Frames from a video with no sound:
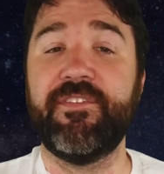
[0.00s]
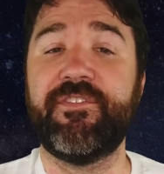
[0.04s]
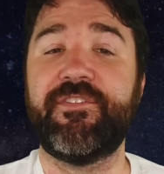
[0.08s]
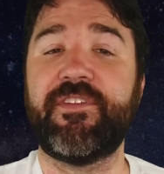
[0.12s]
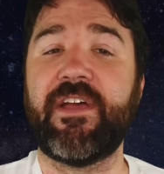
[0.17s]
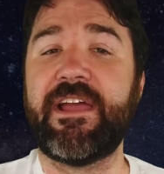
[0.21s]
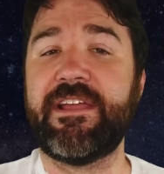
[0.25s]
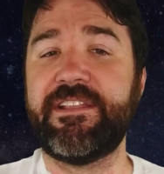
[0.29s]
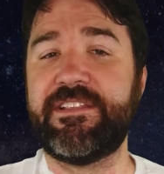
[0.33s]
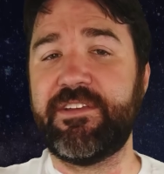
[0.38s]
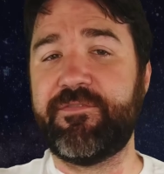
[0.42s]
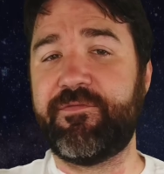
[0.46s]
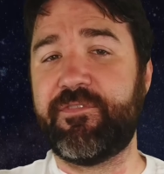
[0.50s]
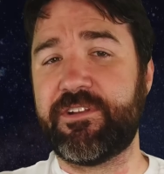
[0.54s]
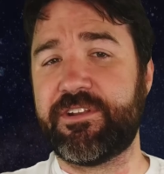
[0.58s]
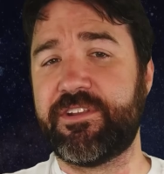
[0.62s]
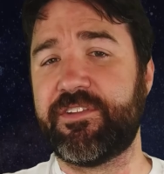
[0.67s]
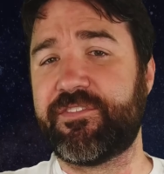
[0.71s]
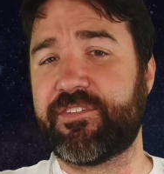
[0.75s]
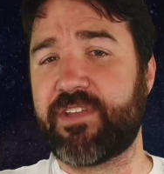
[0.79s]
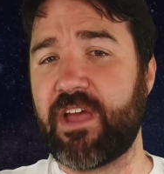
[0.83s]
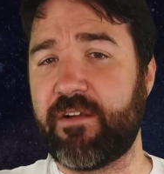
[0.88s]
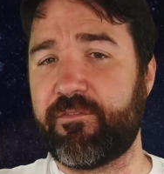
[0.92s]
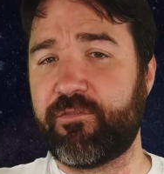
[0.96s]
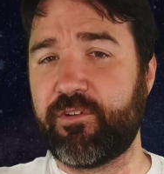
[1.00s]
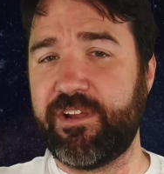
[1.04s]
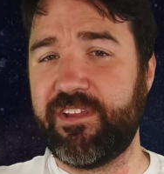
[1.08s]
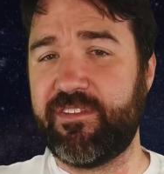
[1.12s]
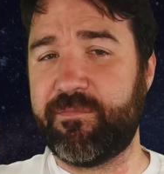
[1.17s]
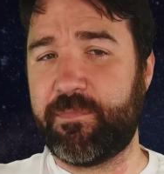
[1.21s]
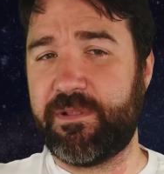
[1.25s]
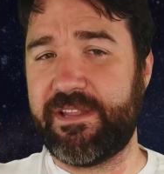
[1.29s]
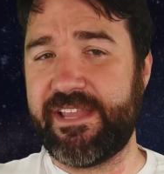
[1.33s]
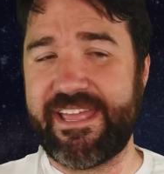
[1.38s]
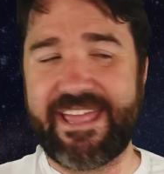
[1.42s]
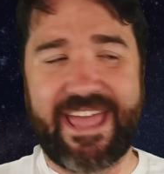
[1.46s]
Scientific discoveries
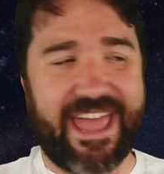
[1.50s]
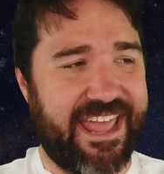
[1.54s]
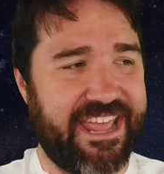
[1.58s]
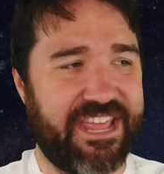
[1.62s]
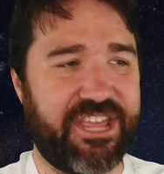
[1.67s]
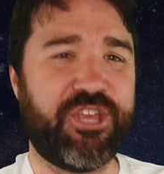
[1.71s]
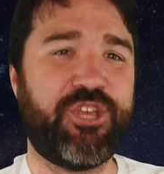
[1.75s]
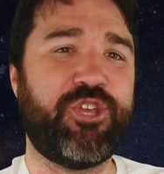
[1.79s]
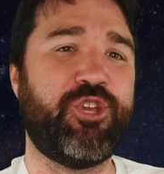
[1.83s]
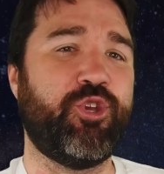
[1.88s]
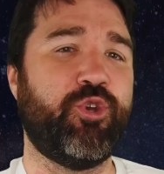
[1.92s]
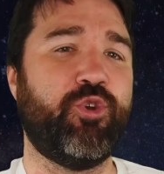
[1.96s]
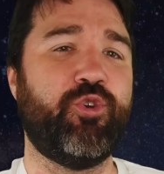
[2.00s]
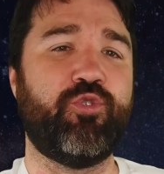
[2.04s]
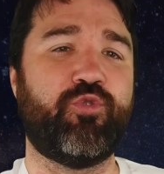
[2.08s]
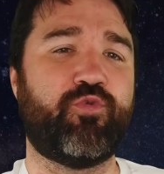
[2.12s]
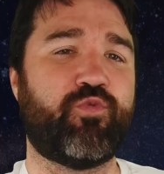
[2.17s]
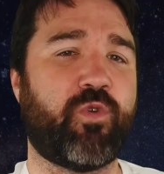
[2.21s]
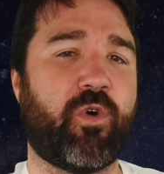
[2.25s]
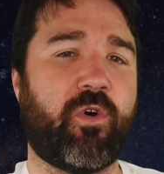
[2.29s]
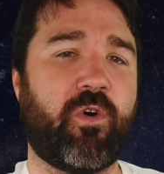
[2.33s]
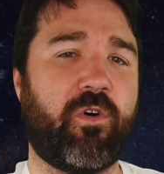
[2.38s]
play a huge